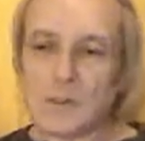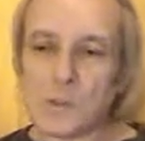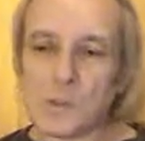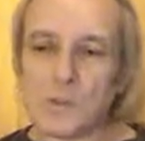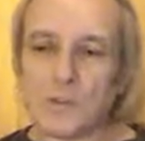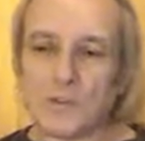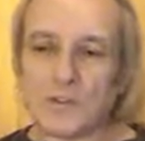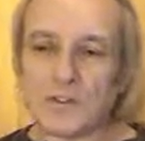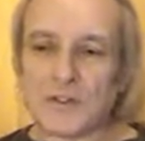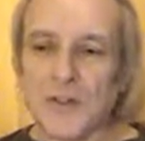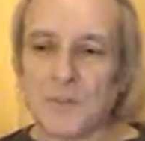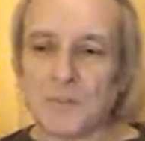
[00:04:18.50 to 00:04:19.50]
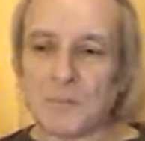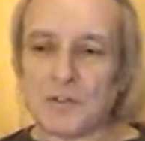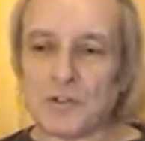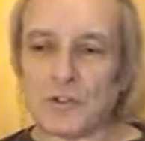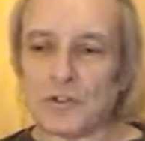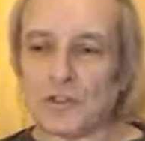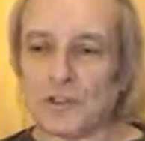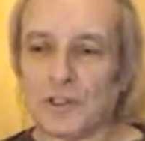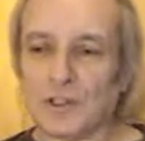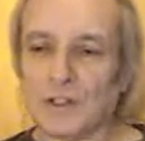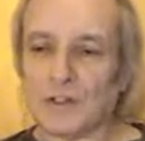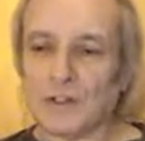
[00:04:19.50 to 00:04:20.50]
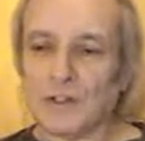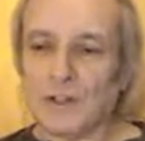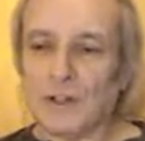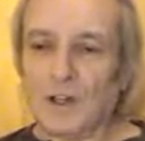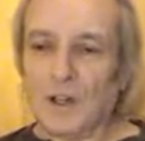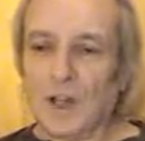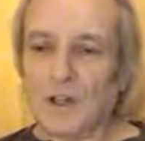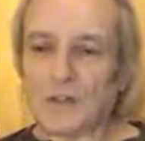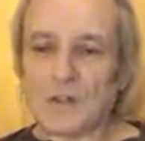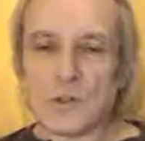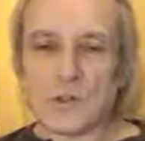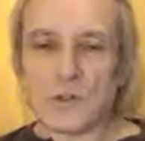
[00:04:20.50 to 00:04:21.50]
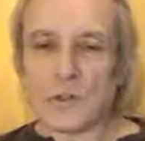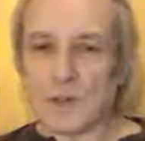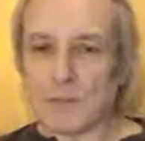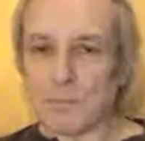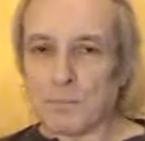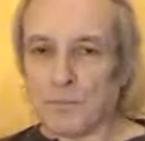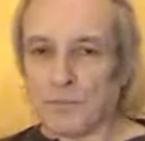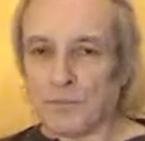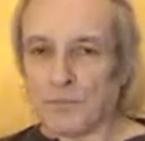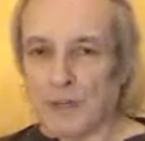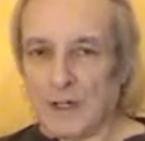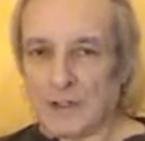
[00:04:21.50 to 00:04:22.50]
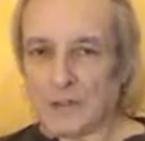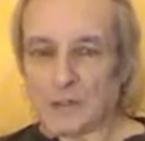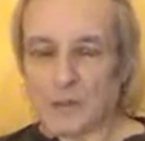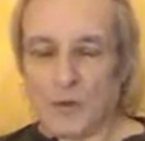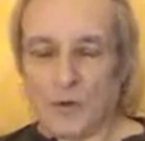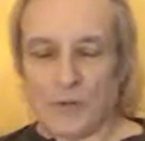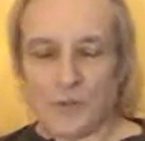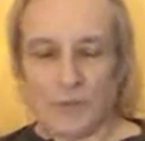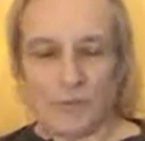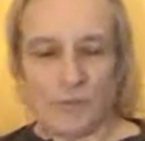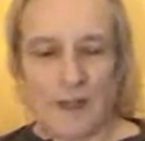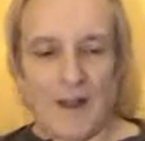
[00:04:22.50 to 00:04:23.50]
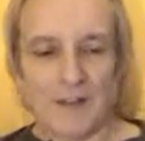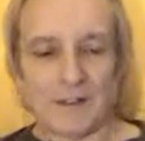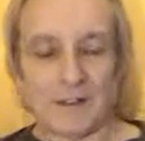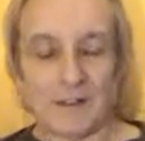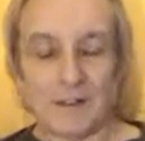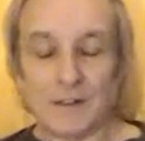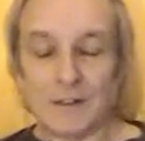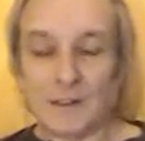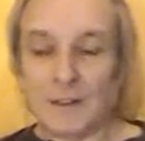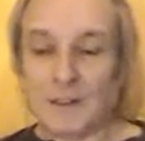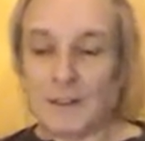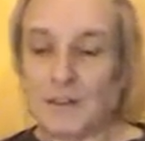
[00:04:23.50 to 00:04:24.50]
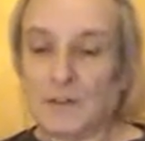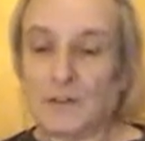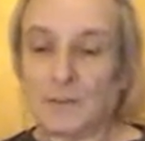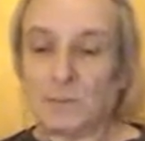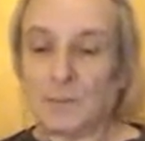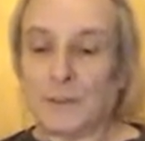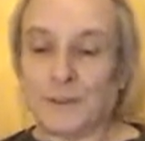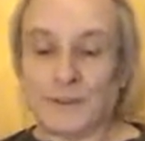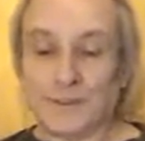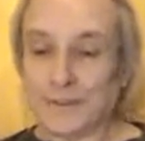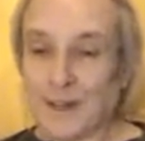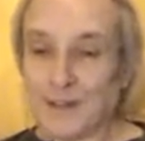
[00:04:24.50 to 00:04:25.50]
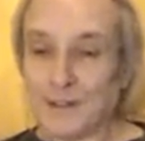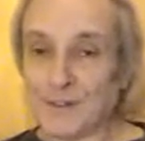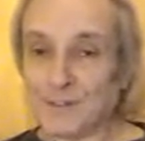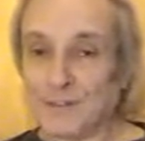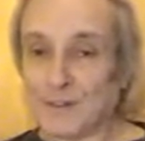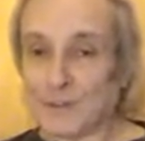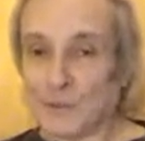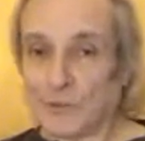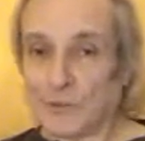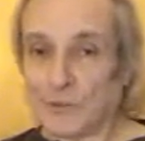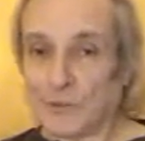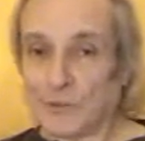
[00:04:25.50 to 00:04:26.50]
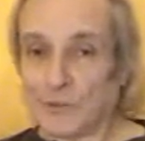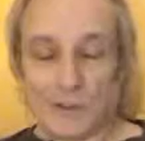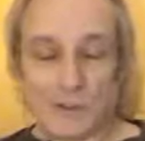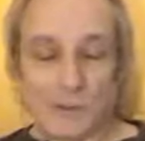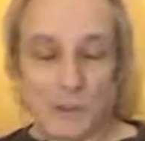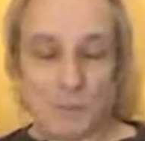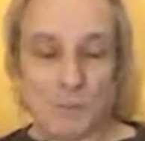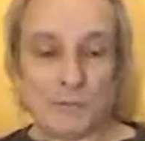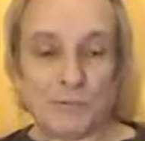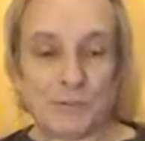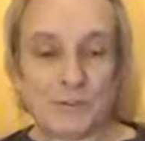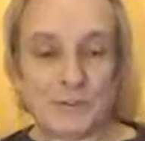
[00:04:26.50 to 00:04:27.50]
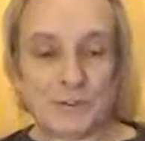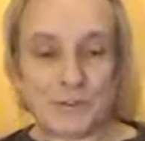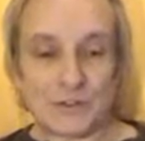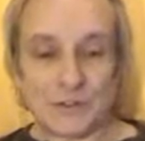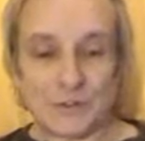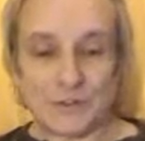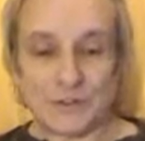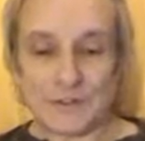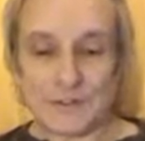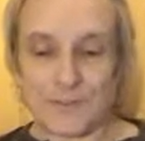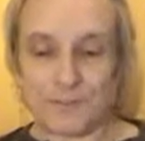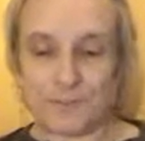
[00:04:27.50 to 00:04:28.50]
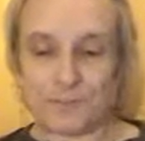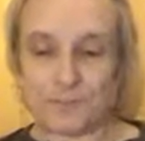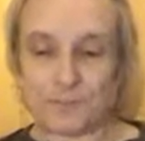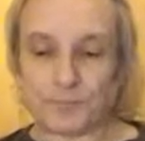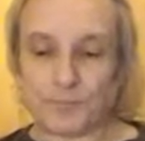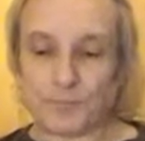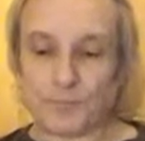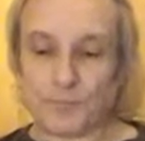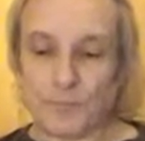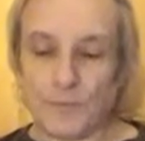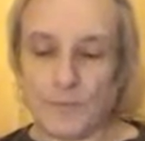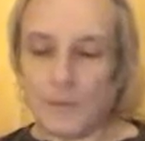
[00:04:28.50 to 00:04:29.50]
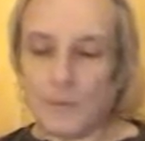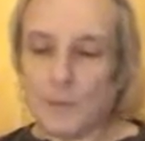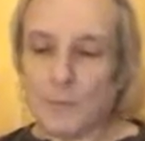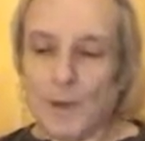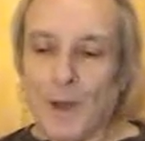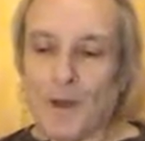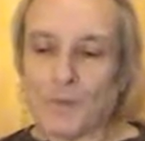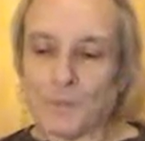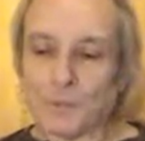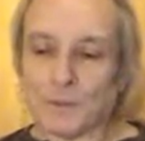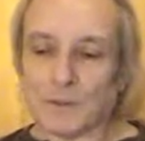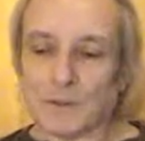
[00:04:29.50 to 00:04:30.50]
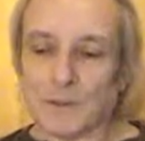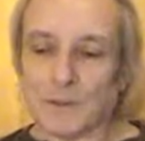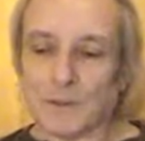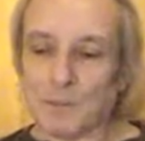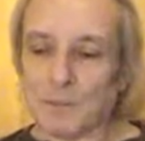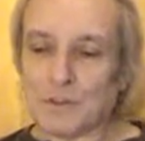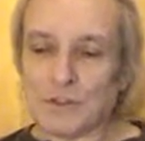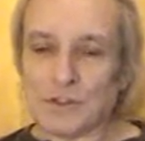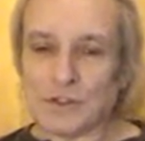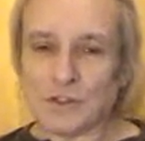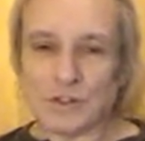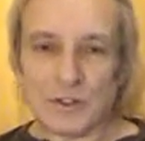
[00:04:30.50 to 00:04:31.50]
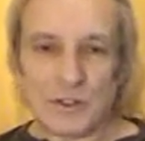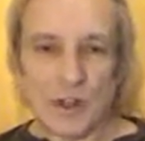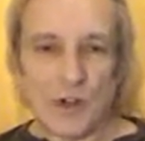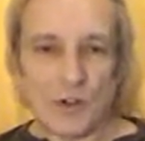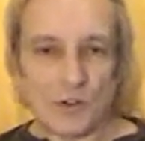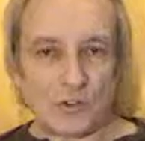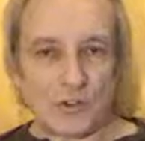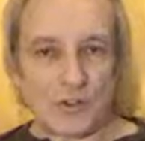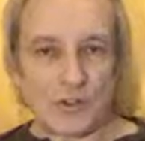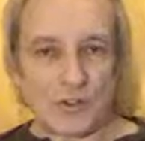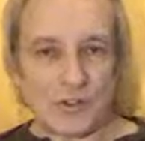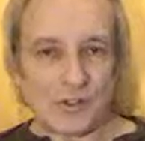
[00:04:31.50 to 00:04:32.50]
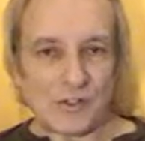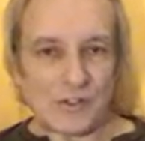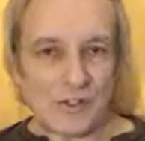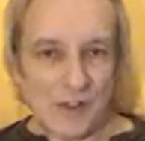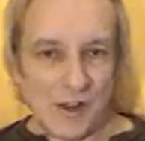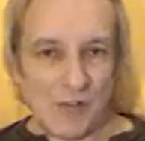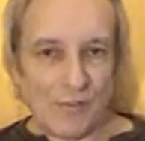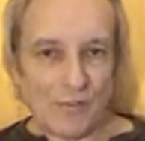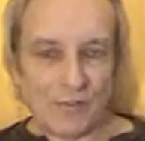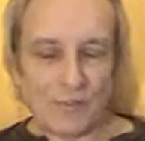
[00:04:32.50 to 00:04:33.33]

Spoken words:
So we could understand the magician here as those that purvey stories of reality. It could be the scientific stories or it could be religious stories. But ultimately the magician is consciousness itself,